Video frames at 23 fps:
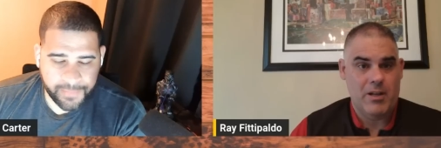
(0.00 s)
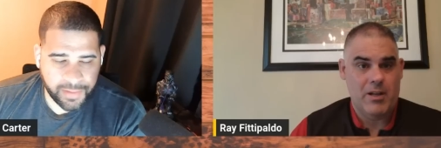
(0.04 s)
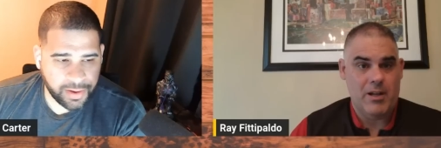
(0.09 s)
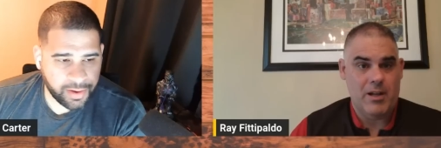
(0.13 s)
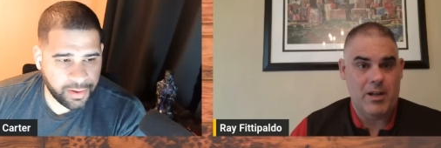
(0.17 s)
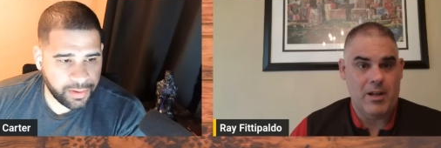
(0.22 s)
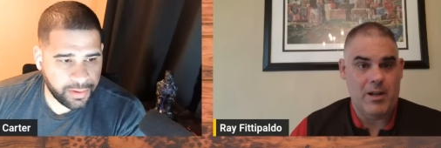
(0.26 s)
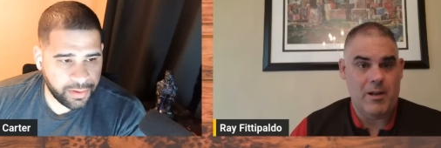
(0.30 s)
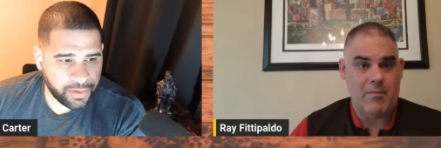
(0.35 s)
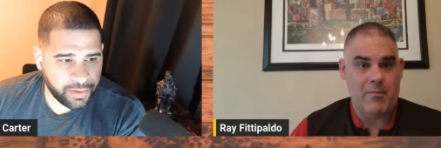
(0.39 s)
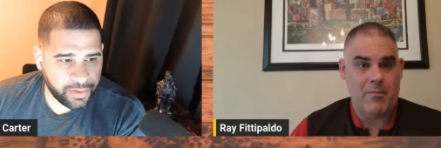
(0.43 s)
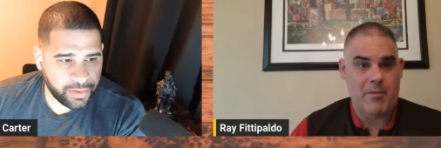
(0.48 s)

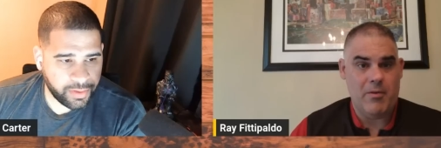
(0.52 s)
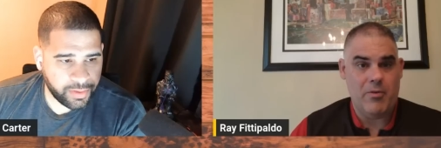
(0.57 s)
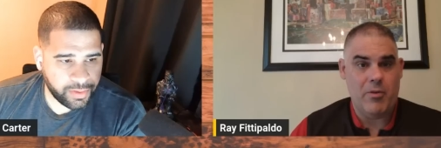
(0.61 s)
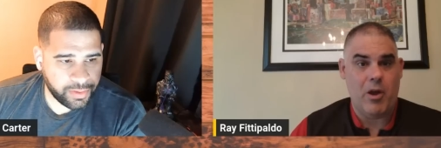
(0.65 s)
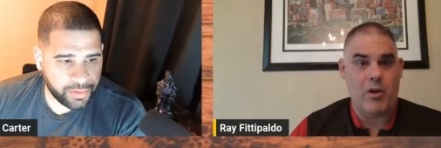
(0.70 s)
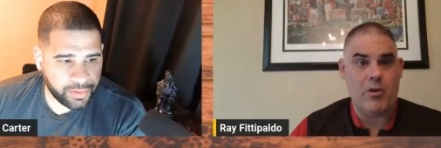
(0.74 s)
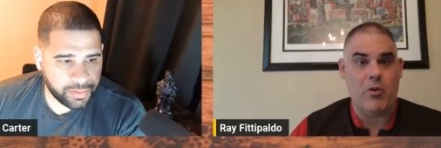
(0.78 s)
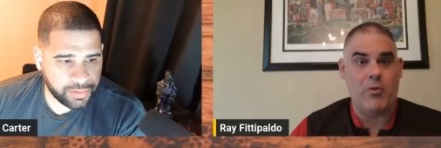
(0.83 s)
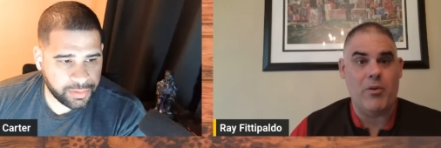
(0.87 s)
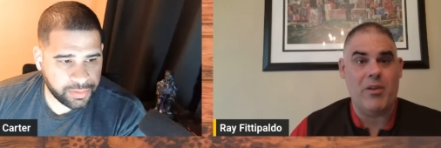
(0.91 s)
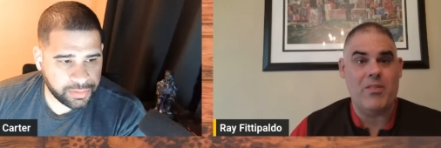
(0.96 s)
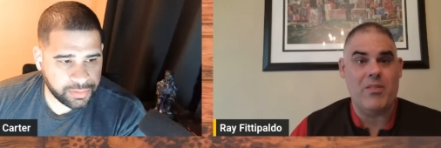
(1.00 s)
Speaker 1: um,
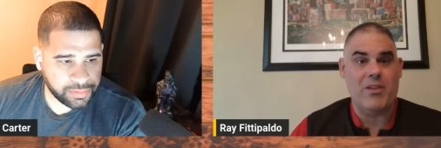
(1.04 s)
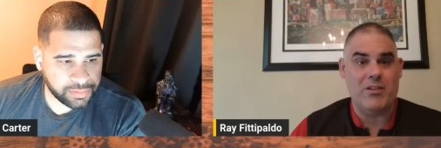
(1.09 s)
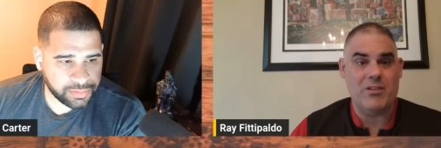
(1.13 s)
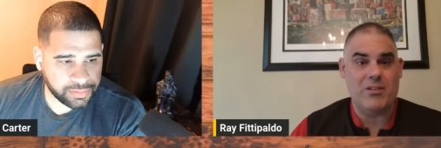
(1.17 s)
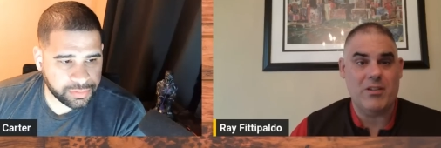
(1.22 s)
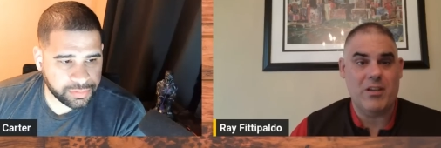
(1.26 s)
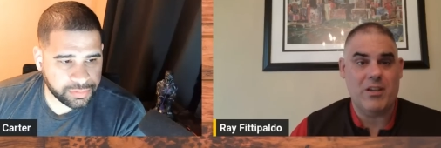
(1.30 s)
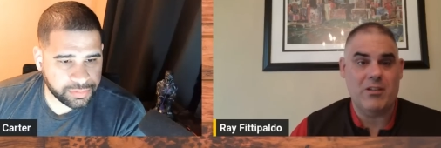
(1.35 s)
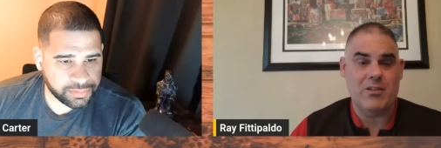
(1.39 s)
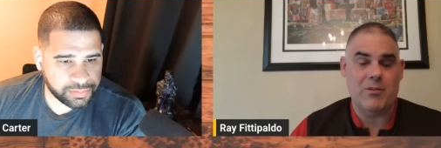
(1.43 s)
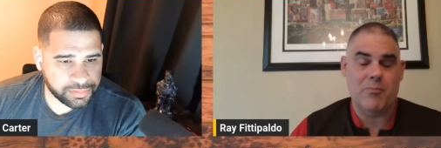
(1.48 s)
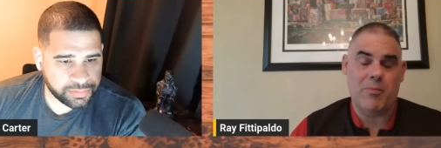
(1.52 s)
not only this
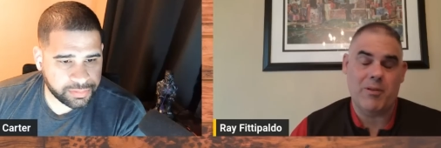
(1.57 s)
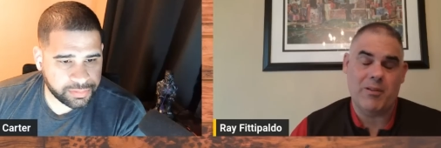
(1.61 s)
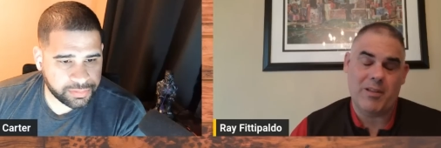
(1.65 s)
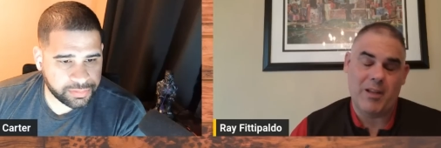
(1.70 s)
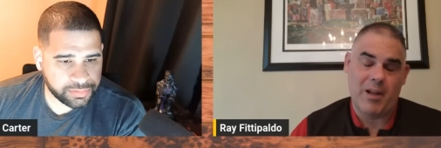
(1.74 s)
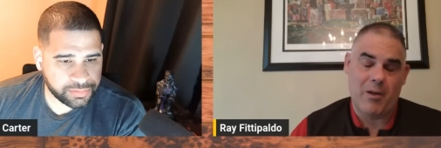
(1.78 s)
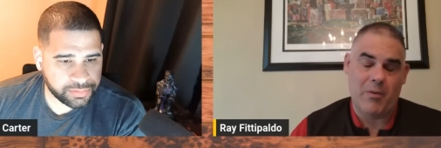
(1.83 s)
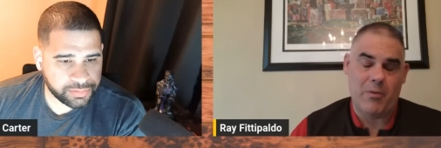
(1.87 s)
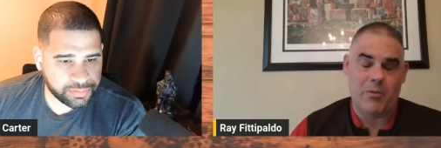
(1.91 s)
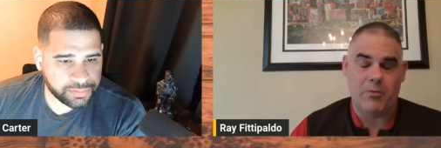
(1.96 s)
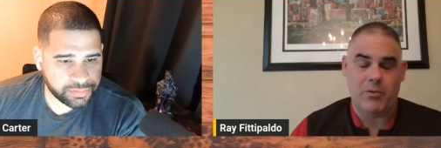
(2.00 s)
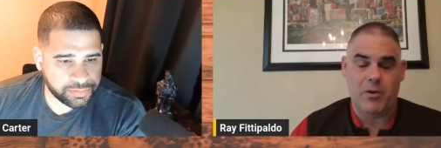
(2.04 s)
season, but
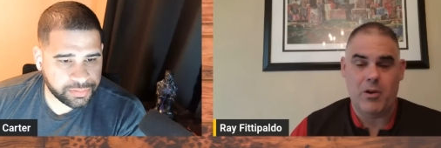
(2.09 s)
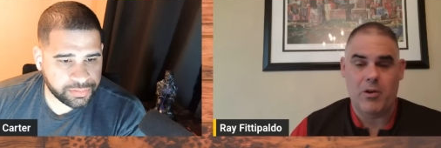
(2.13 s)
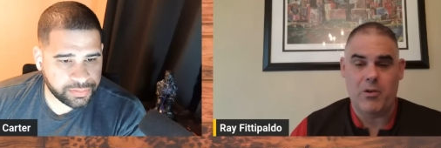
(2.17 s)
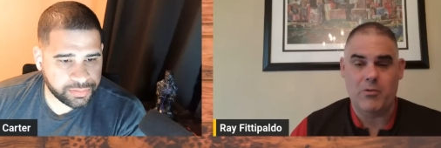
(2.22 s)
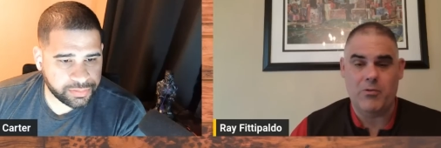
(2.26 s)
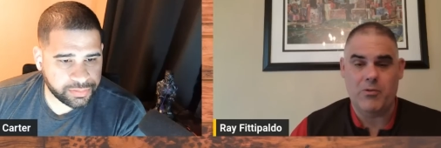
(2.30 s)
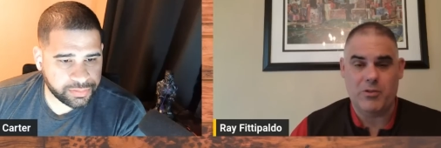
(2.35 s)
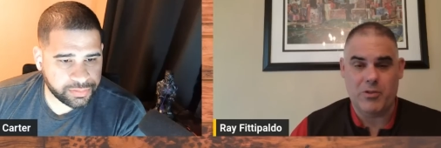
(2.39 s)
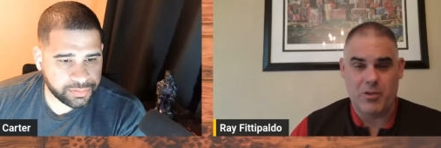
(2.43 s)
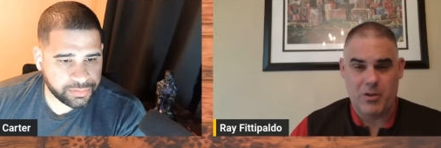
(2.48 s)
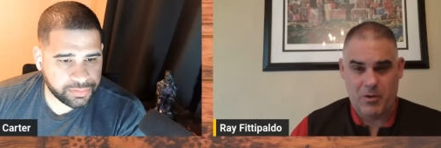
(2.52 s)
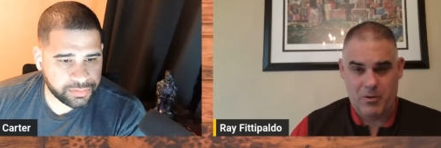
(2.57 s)
down the
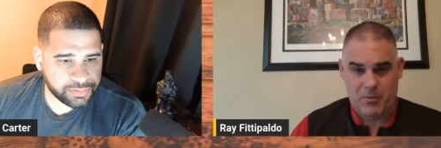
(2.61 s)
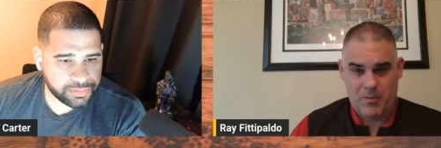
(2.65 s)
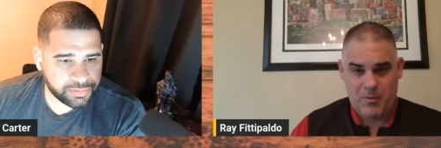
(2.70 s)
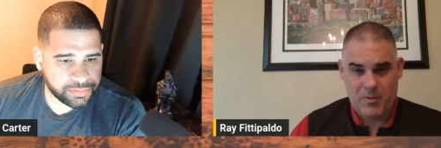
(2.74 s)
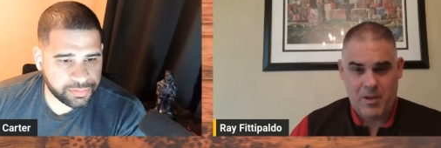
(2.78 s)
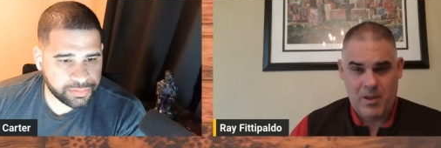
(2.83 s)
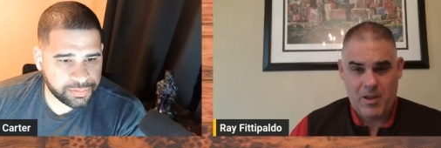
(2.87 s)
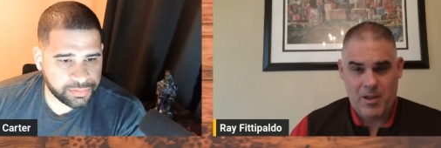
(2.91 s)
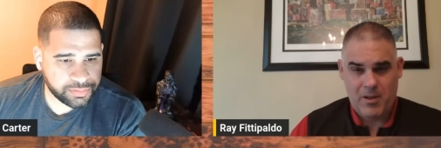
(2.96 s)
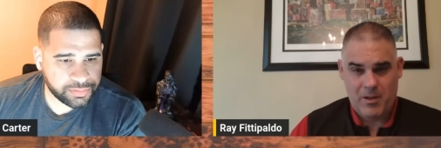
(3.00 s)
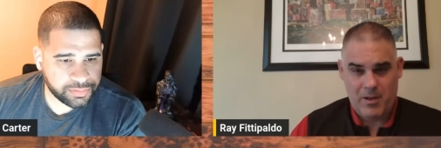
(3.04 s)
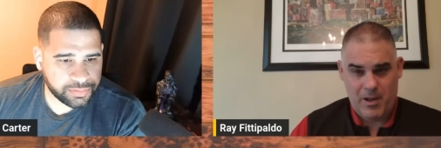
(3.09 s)
road. So,
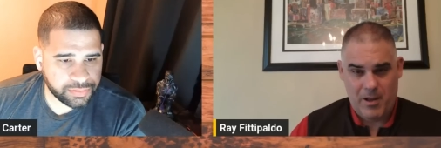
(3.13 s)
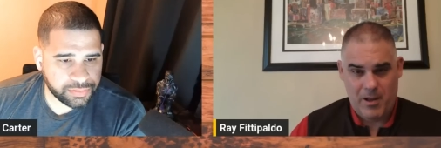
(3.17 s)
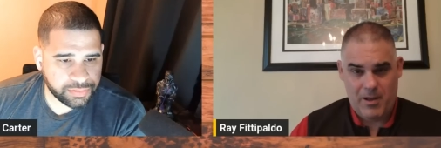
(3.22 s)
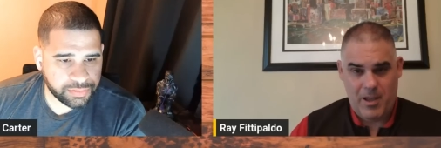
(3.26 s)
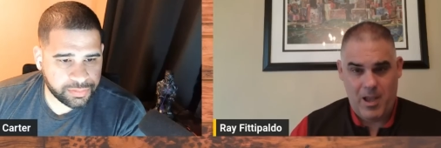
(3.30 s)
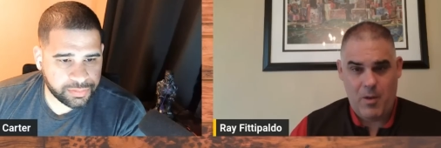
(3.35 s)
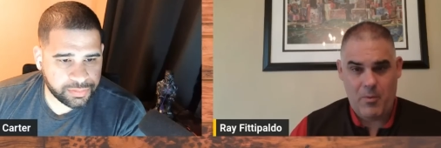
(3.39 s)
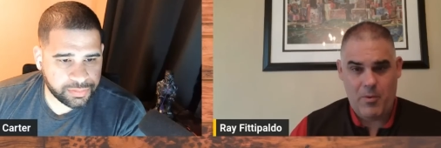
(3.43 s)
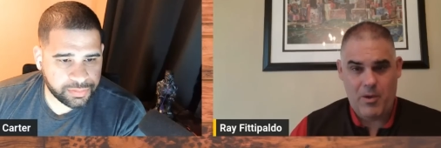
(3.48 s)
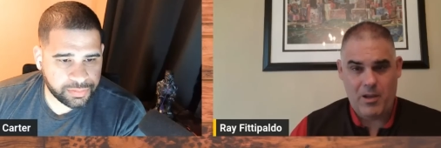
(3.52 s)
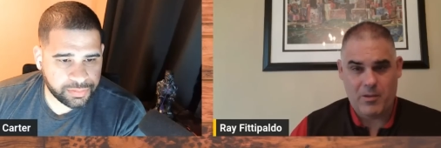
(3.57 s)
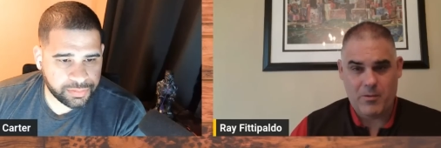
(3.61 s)
uh,
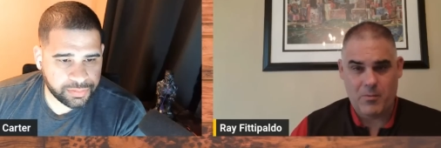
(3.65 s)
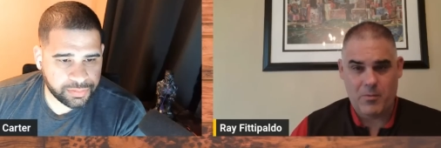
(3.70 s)
yeah, we got